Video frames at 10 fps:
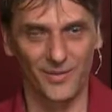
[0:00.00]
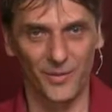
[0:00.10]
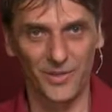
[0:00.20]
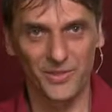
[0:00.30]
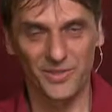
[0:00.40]

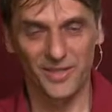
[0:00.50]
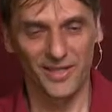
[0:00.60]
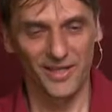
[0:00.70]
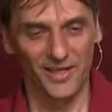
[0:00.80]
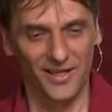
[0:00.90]
knowledge,
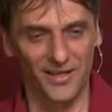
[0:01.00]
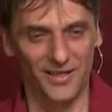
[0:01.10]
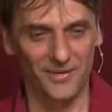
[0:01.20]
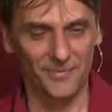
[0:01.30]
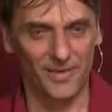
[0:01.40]

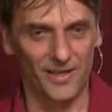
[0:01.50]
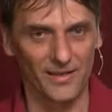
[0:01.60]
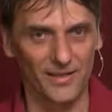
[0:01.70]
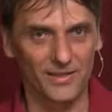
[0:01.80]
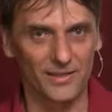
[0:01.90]
uh, I
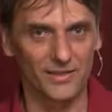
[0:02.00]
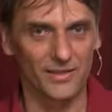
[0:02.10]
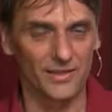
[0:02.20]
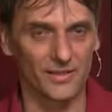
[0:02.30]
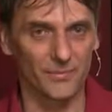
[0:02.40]
think that
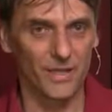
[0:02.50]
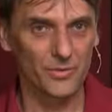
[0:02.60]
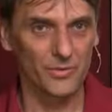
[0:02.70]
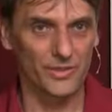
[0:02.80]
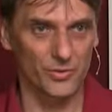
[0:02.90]
uh,
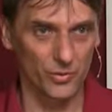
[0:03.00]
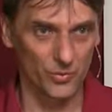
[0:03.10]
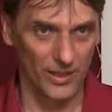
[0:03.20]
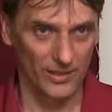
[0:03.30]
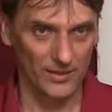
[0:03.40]
manual is good
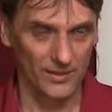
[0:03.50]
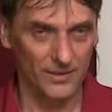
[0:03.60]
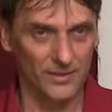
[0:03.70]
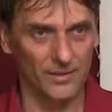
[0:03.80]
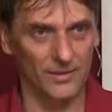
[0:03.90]
one,
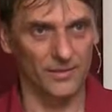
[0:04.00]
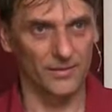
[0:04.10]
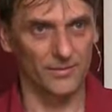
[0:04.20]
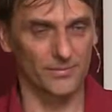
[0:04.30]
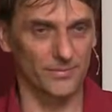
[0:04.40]

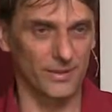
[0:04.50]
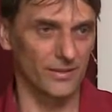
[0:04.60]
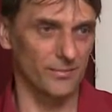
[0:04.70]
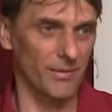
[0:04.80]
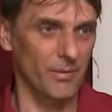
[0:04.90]
but
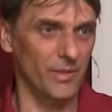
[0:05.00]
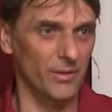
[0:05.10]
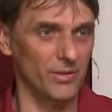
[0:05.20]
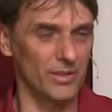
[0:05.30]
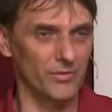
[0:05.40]
probably
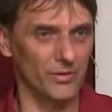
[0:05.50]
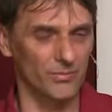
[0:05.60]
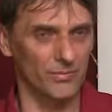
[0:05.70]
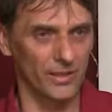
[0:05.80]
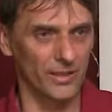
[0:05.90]
only
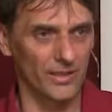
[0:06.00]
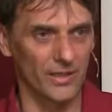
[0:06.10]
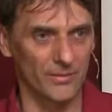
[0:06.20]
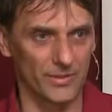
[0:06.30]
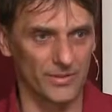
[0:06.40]
from clean
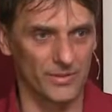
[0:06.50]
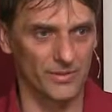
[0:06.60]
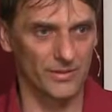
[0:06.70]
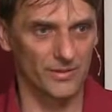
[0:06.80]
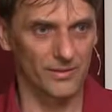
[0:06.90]
animals.
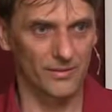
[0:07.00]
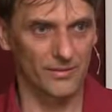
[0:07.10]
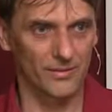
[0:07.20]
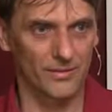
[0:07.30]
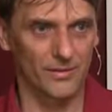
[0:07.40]

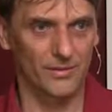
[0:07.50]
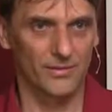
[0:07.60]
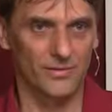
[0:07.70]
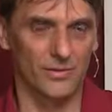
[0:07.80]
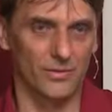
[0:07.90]

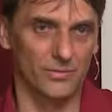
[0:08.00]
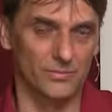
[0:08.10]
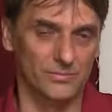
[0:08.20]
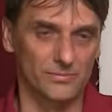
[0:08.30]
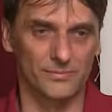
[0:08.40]
So
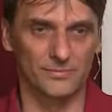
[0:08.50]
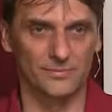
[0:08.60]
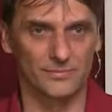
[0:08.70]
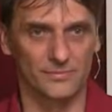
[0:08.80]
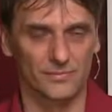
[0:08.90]

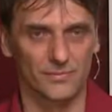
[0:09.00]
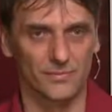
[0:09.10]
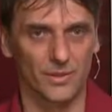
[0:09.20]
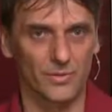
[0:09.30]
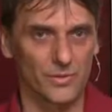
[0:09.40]

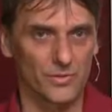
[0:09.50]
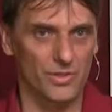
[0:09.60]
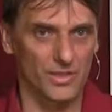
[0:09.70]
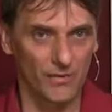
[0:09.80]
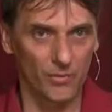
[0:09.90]
because you
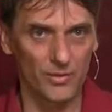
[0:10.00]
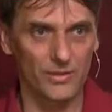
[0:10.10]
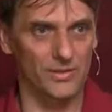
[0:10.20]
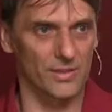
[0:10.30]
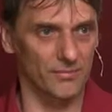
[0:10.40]
just avoid
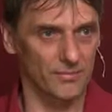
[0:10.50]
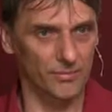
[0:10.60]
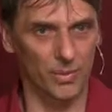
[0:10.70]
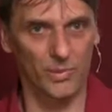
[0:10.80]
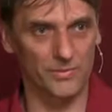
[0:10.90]
some
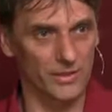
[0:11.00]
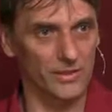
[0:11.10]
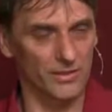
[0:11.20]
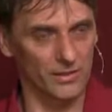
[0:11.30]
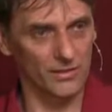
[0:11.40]
problems that
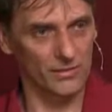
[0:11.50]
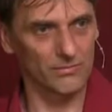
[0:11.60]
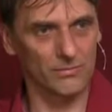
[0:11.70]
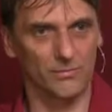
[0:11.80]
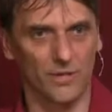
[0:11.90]
can
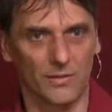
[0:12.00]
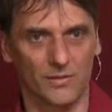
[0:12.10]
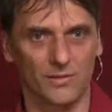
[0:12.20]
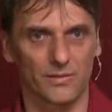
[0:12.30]
run